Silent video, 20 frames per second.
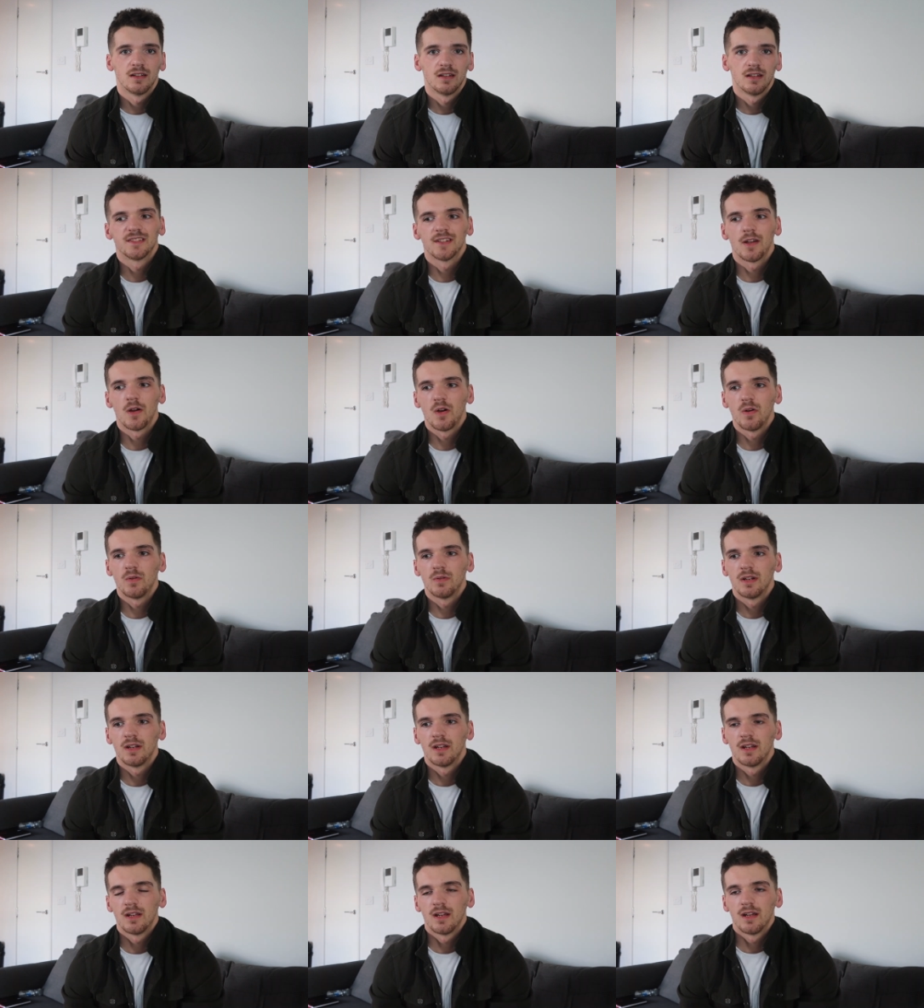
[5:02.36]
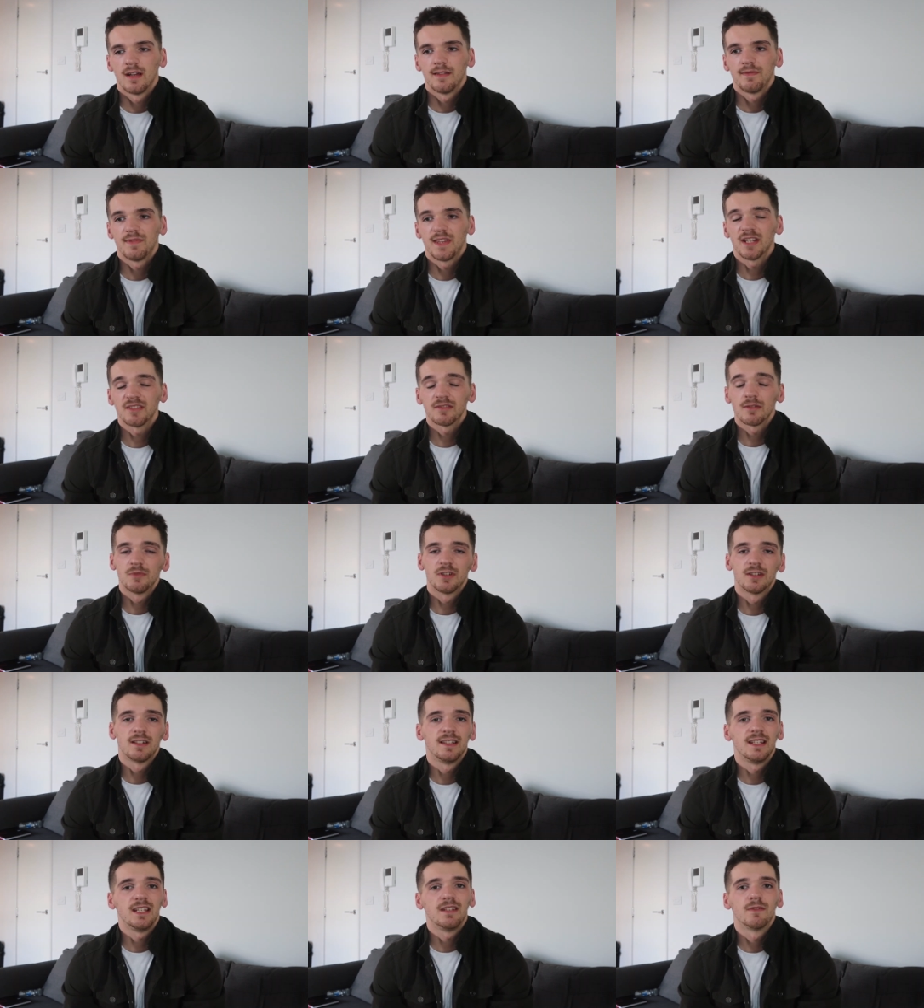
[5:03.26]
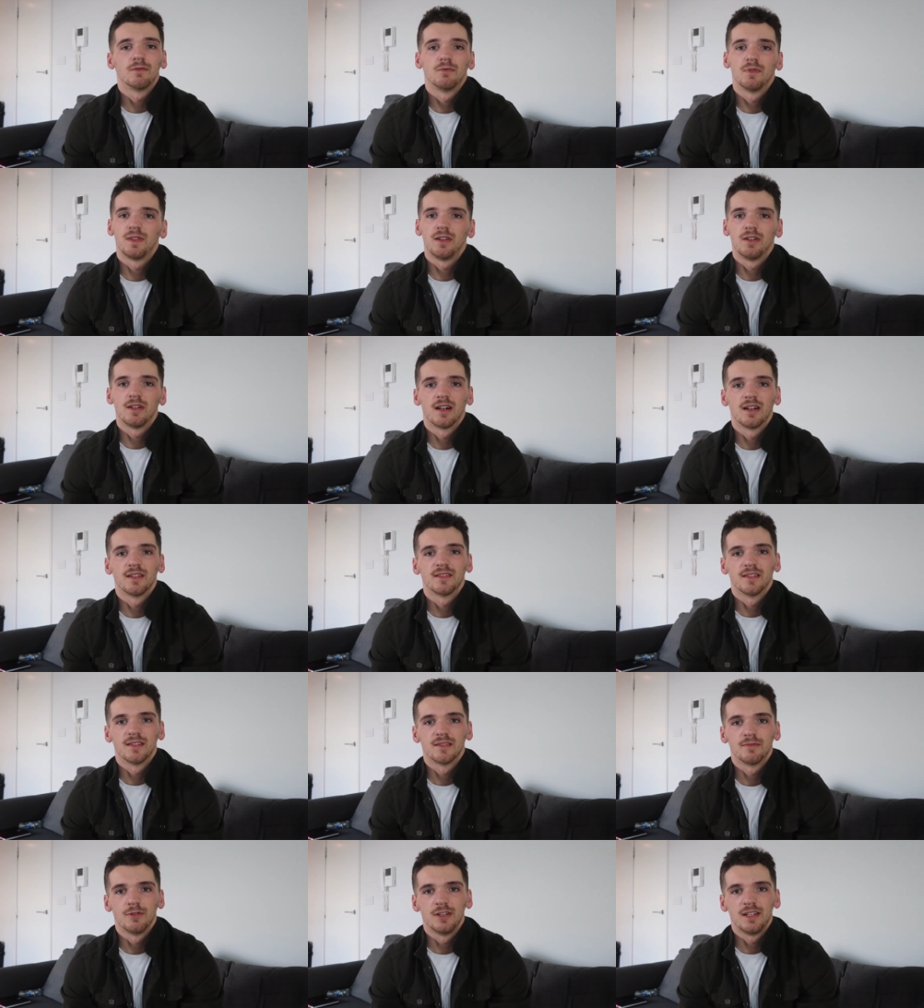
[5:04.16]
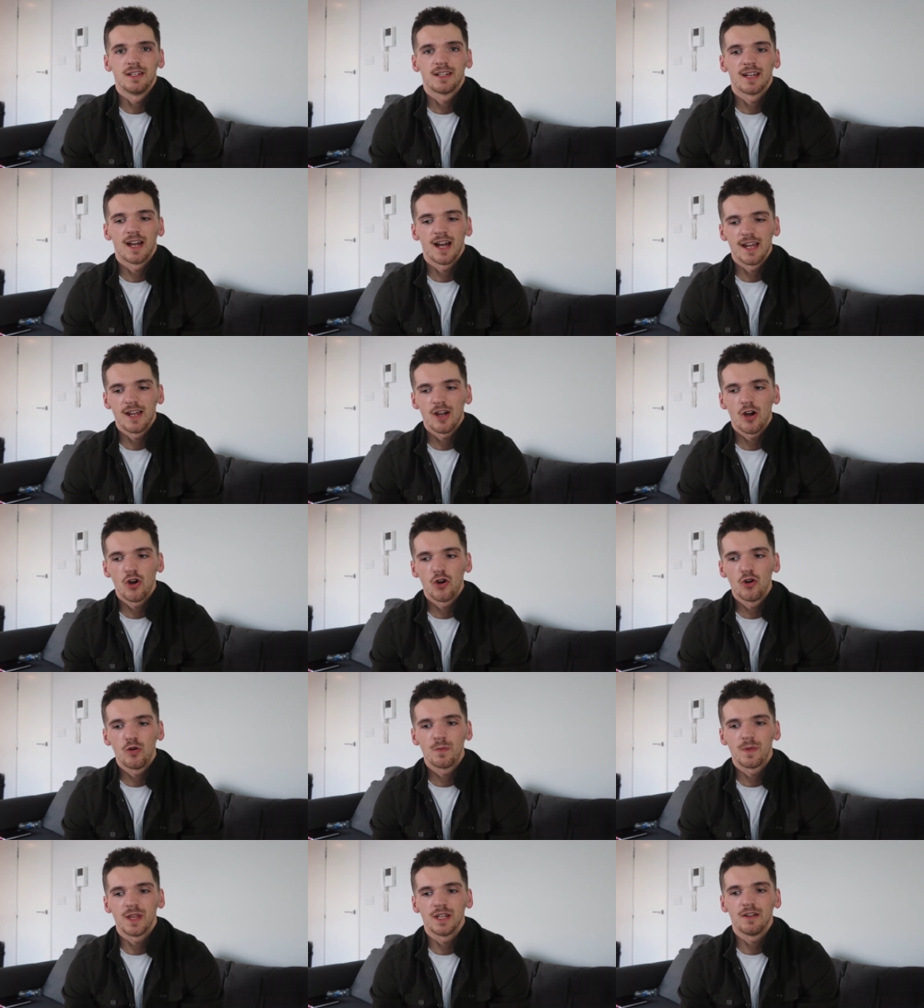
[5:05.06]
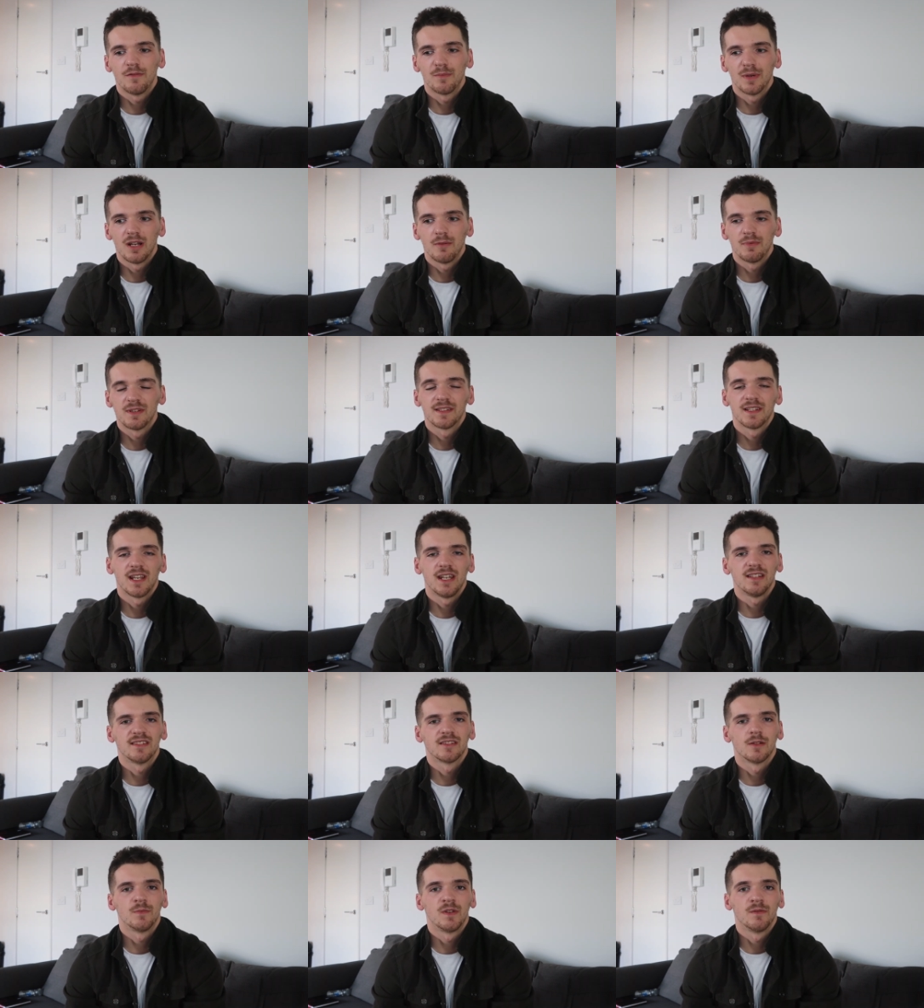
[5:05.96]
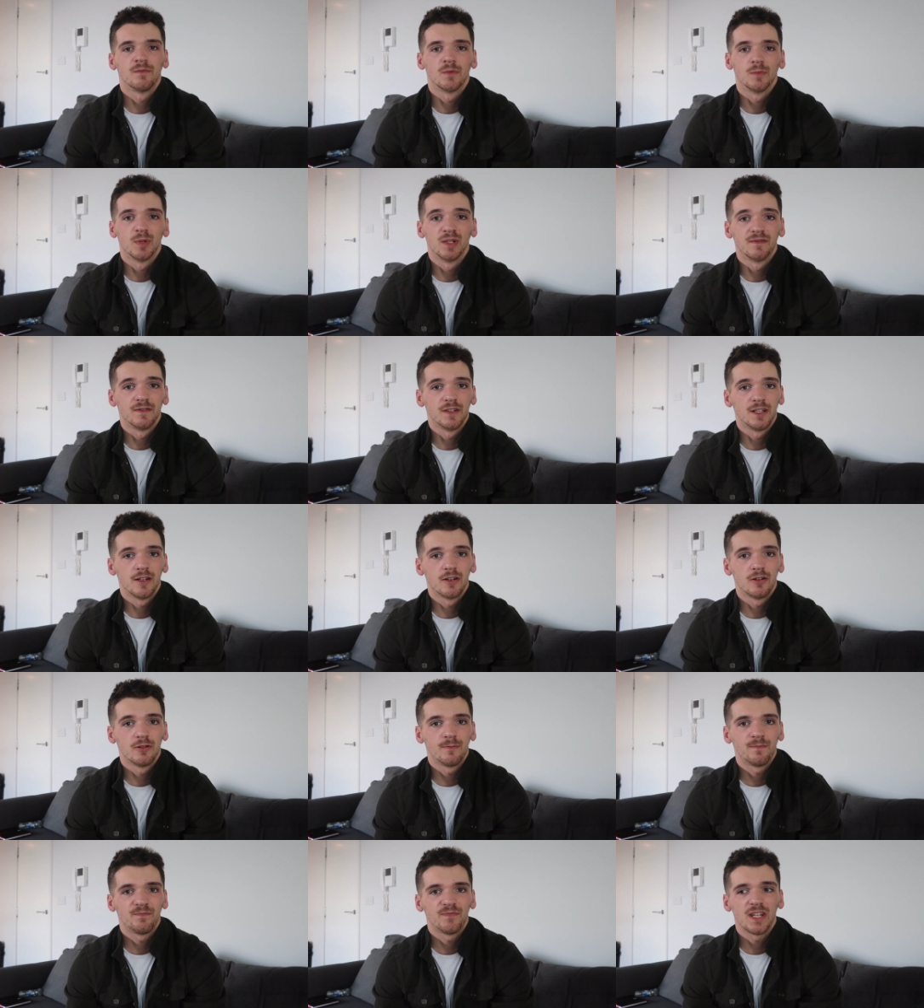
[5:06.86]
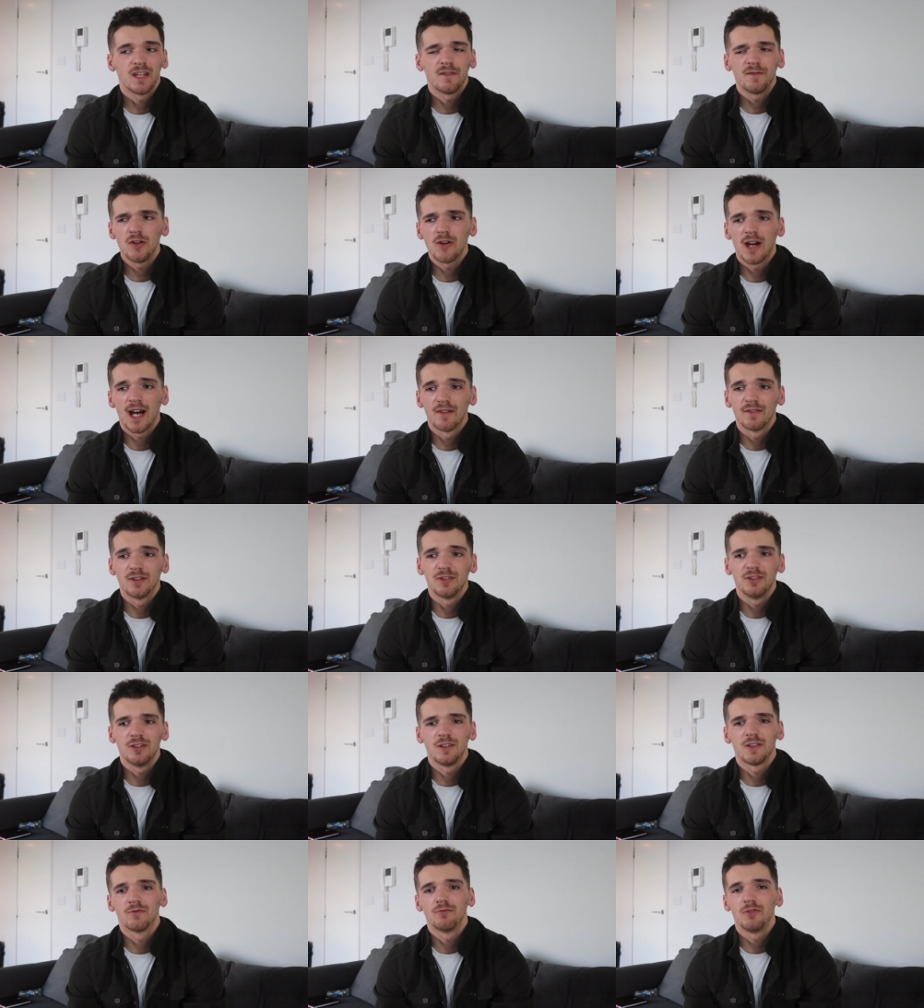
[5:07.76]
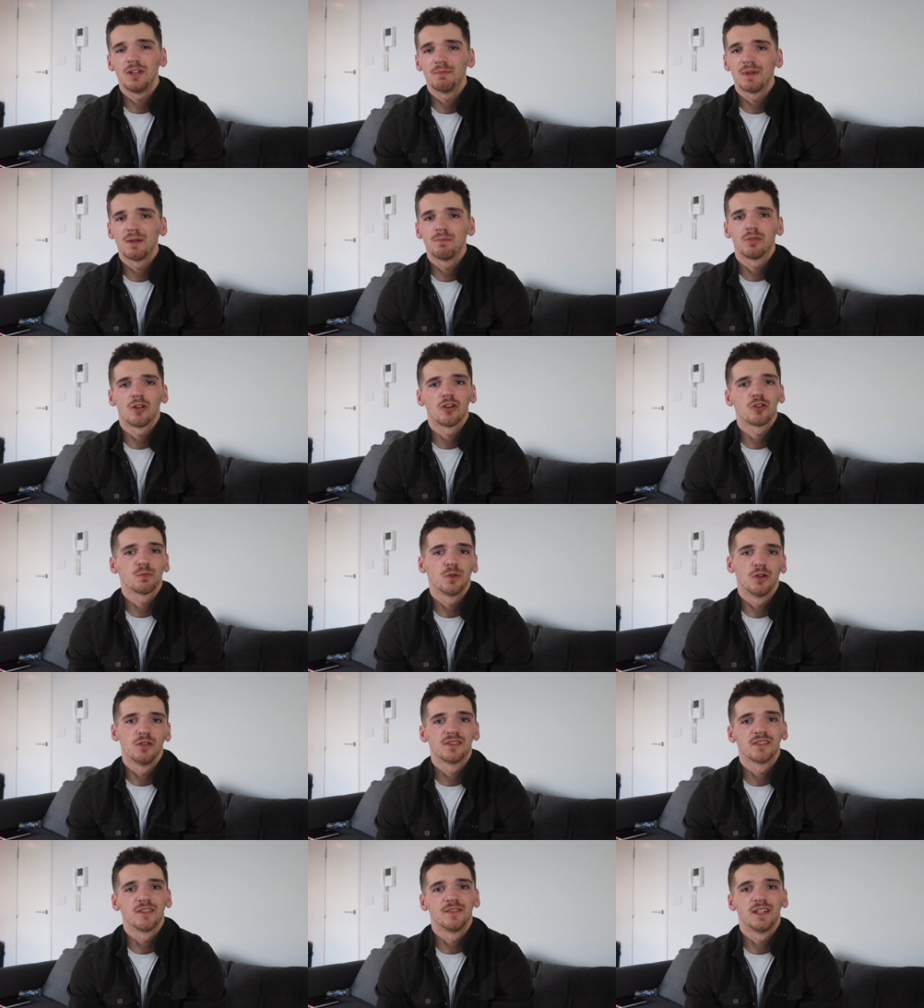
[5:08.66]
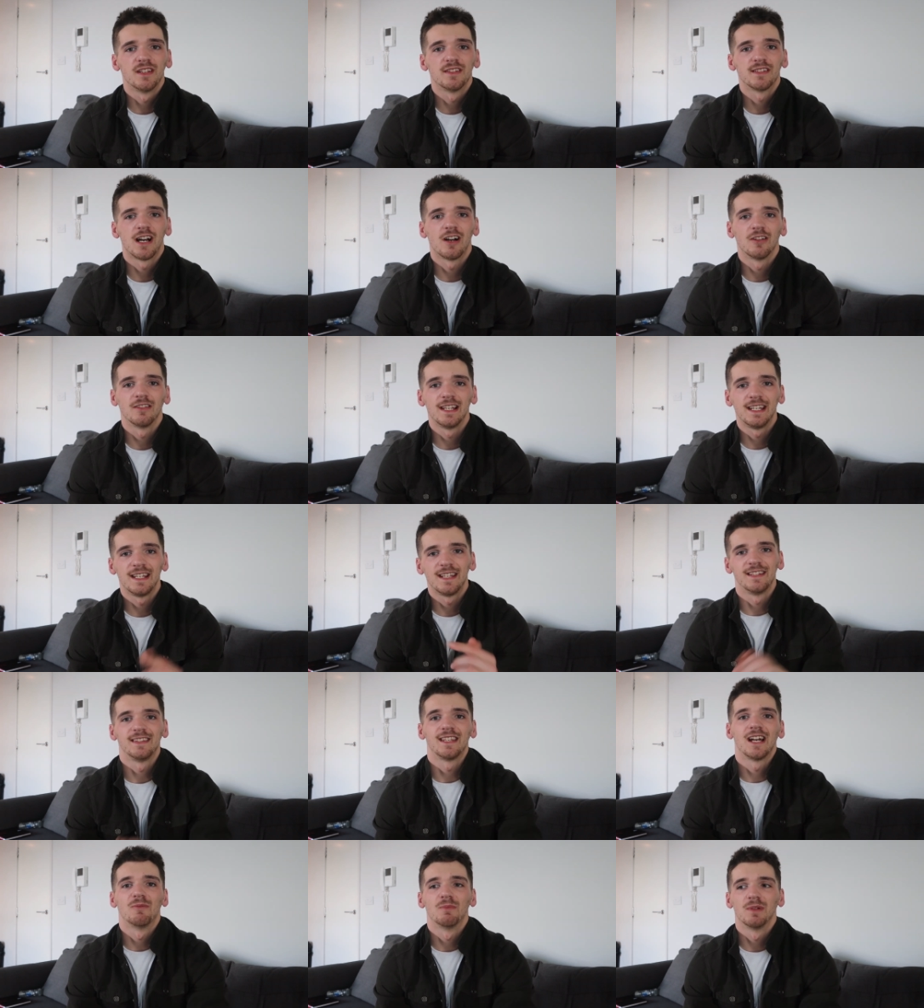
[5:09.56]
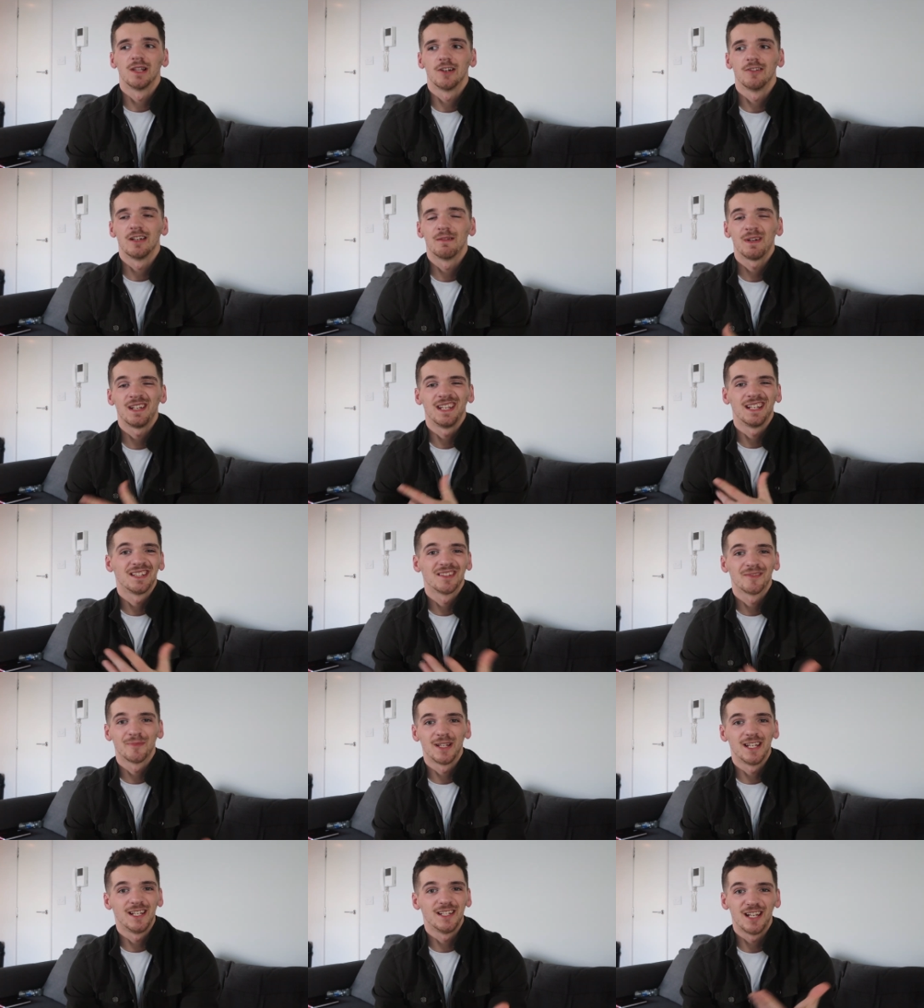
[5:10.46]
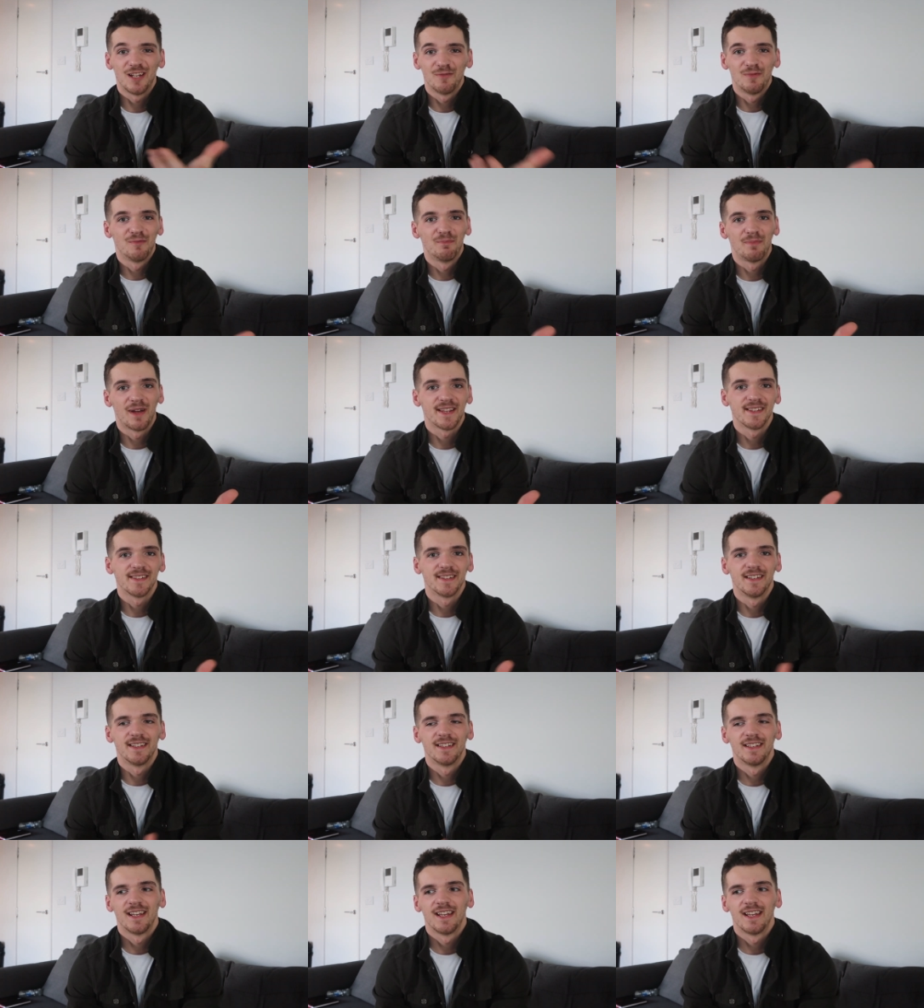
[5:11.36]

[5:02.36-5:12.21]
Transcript: So that's how I'm going to leave it with you guys this week. I hope that you've been able to take something from this video. If you haven't, you can read my blog post on this. I'll link it down below. It might explain it a bit better.